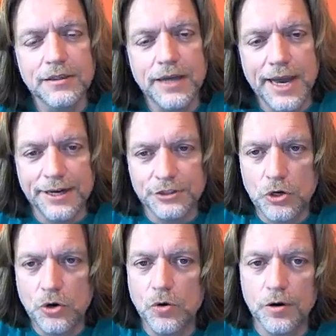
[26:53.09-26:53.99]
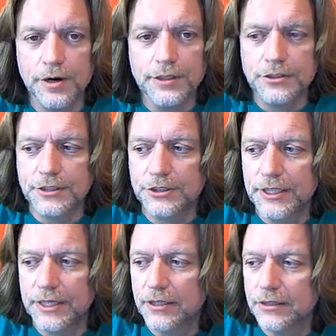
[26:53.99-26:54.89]
At its core, it's just
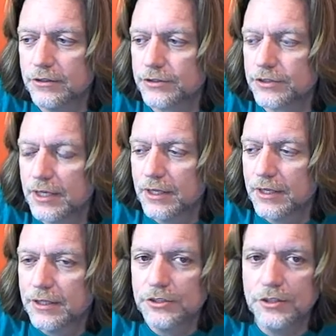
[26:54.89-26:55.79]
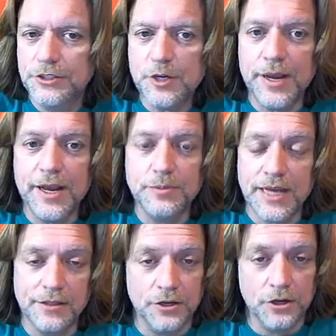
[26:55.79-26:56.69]
chicken and noodles. So tube amps
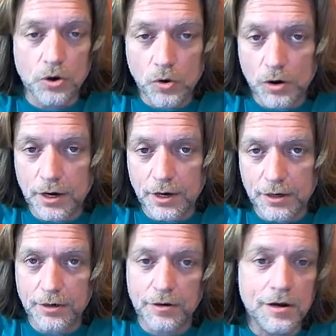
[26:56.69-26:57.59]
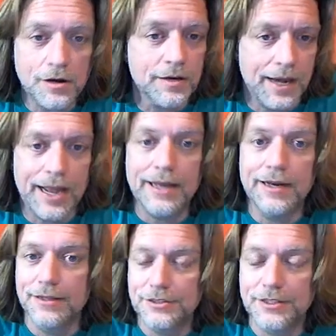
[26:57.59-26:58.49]
at their core are all kind
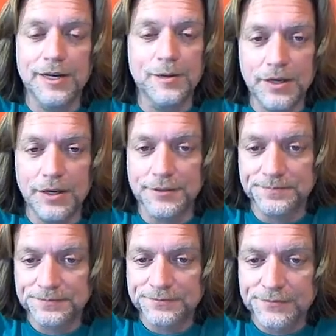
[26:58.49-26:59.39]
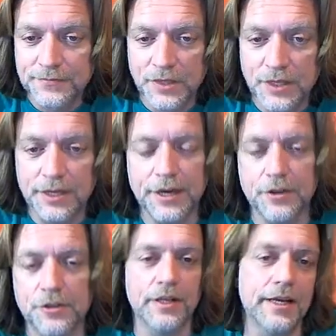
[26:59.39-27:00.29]
of the same thing. You know,
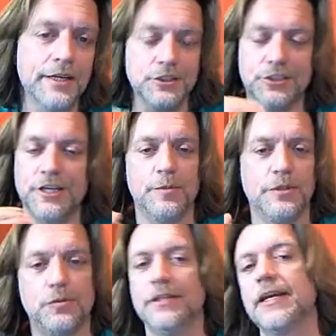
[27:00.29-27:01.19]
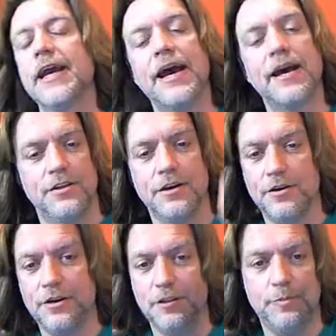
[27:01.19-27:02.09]
the relationship between the
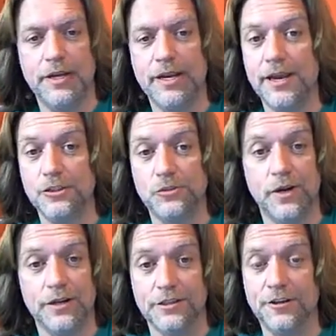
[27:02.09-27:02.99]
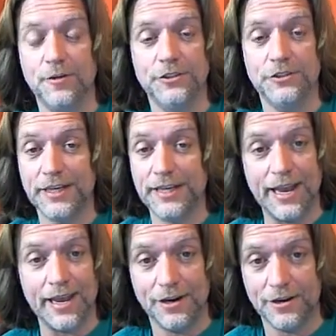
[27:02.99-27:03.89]
cathode and the plate is what determines the
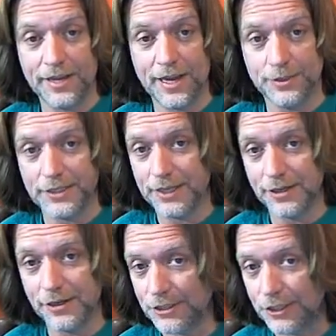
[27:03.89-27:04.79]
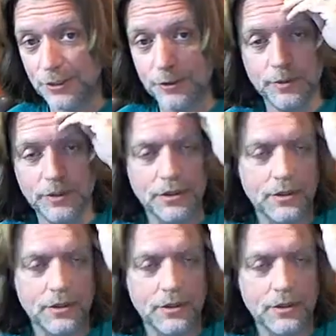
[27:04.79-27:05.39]
gain on that particular tube.